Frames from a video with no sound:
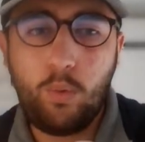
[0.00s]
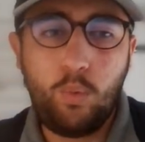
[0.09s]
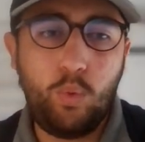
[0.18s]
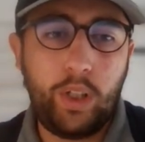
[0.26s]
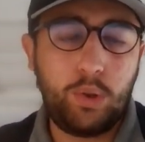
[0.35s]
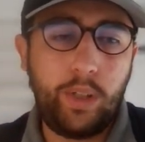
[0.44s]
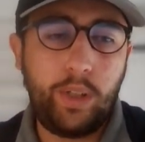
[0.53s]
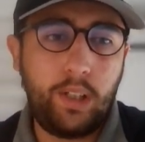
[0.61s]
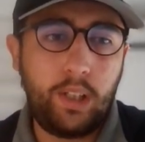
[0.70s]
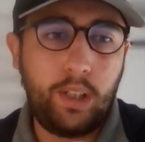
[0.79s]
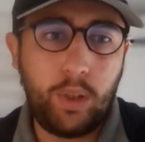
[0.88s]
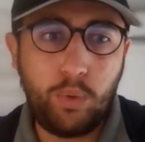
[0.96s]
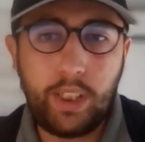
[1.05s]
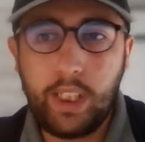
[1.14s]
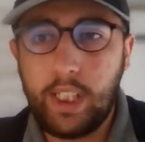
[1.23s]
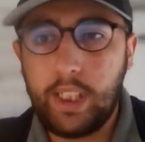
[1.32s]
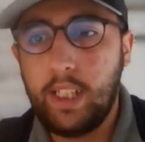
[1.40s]
what we
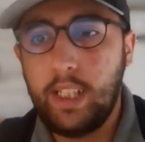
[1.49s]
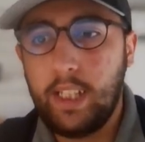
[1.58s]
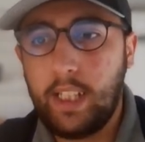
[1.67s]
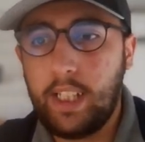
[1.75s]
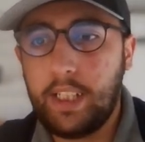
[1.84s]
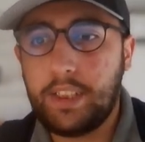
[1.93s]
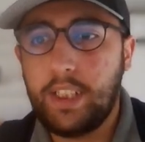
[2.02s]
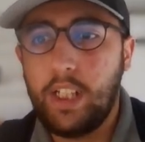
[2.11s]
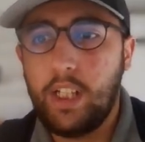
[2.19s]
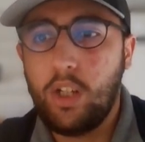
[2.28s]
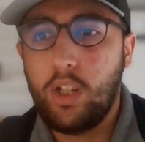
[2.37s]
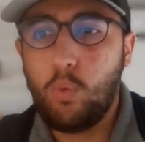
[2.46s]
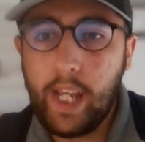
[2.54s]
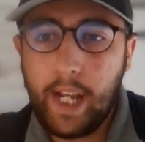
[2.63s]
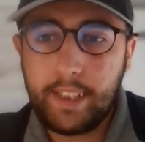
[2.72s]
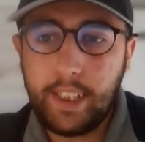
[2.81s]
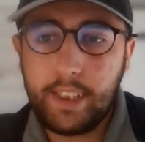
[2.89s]
did is we
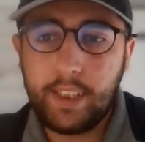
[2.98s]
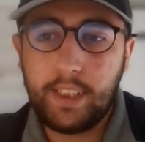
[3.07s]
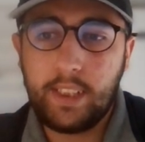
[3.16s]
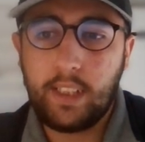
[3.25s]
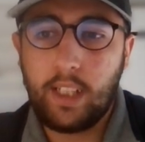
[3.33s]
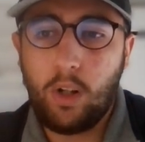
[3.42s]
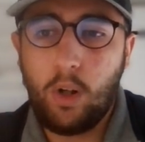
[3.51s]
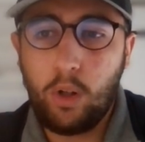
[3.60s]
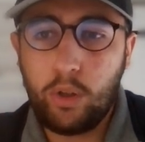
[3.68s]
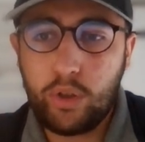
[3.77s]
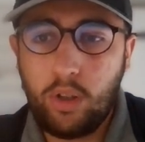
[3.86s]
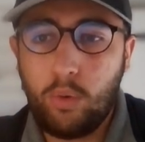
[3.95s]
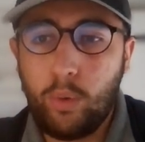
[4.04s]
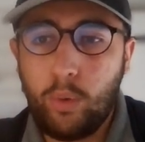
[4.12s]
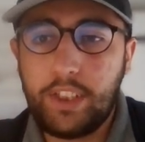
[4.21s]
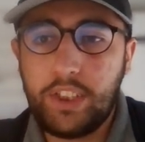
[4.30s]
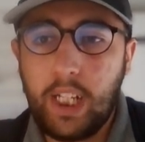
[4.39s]
added
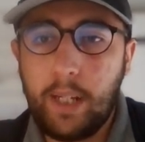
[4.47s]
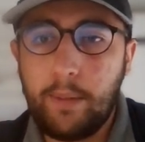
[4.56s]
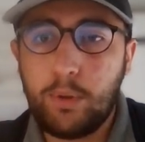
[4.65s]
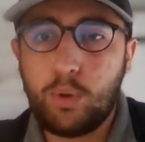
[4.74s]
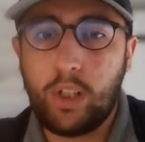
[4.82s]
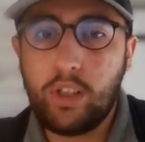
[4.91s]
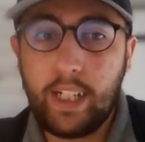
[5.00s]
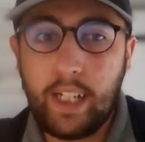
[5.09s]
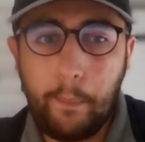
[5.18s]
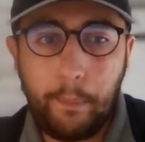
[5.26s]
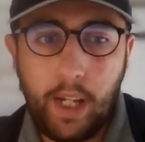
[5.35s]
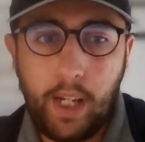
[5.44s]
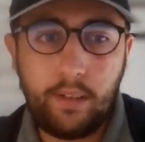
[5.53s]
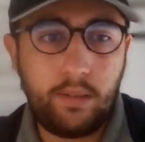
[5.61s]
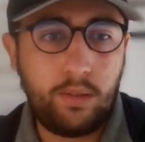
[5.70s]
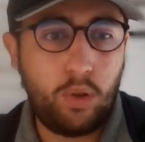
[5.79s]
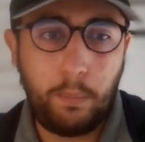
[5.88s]
James to another
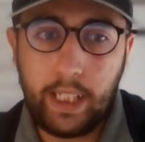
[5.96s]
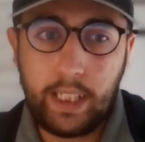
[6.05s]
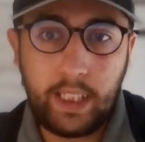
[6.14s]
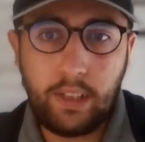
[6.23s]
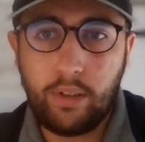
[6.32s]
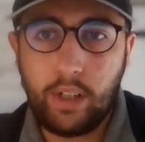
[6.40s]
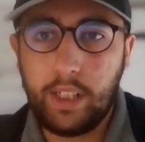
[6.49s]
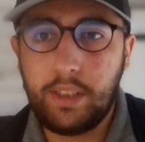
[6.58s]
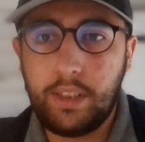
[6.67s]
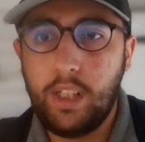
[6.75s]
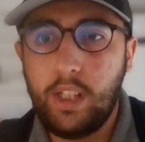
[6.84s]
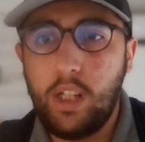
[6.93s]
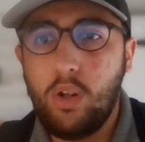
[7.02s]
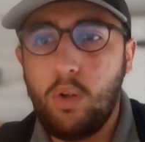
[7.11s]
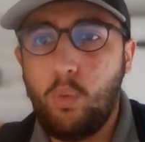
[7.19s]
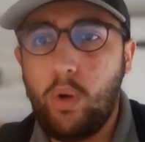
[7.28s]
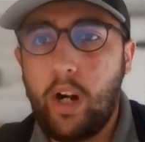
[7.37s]
campaign, completely different,
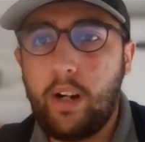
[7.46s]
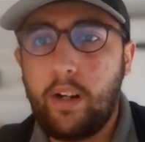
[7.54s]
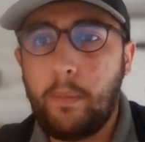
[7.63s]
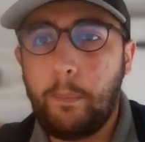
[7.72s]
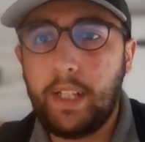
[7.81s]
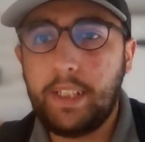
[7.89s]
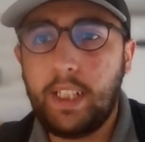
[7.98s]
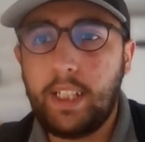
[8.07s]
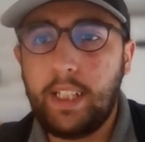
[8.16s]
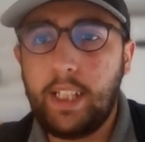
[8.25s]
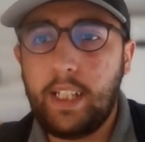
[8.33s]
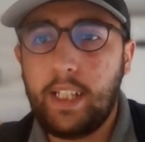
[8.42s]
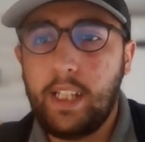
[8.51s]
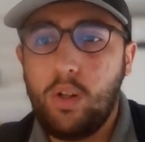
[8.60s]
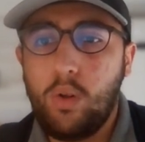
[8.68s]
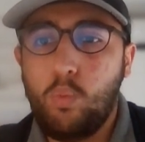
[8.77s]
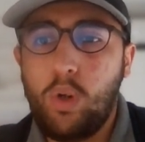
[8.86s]
where basically
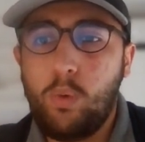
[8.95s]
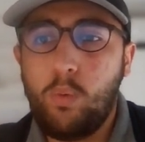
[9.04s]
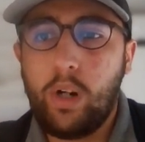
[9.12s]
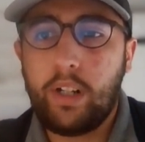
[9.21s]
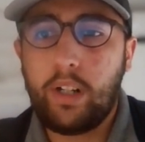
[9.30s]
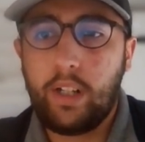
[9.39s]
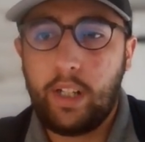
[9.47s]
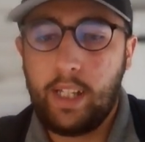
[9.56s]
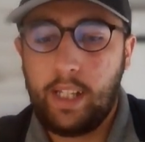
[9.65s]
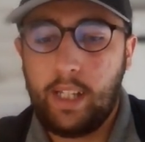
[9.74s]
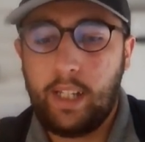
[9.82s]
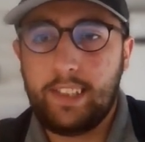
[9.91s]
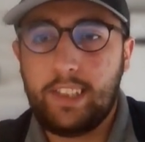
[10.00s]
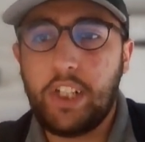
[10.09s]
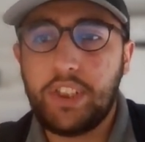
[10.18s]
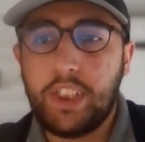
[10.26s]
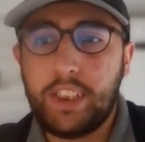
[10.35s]
we were
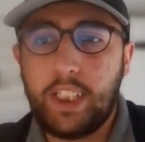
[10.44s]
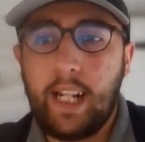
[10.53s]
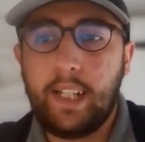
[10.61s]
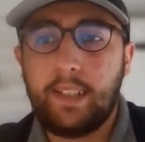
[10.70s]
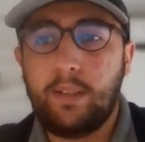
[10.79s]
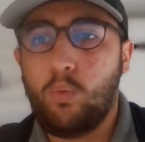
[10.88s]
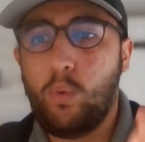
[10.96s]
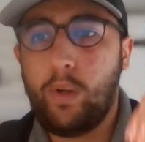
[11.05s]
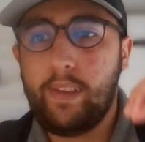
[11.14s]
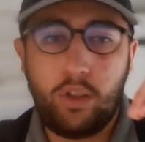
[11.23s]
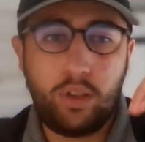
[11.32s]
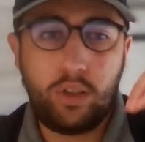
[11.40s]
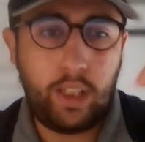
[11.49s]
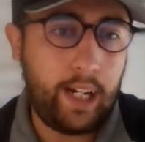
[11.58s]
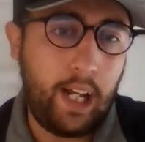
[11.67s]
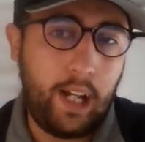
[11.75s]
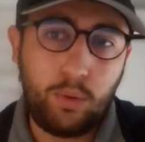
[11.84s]
targeting it with another
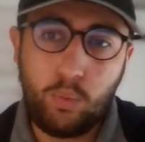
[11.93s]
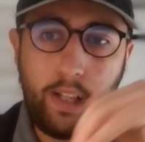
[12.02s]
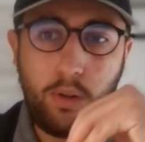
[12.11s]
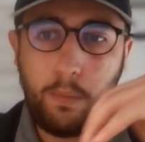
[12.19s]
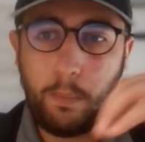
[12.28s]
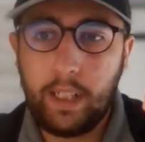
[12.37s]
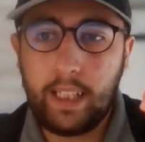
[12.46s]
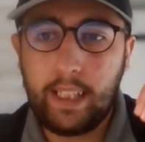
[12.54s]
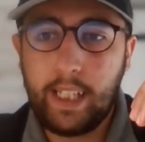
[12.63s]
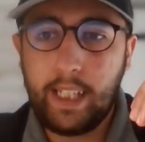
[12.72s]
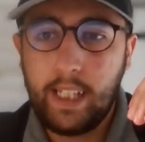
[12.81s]
account with a completely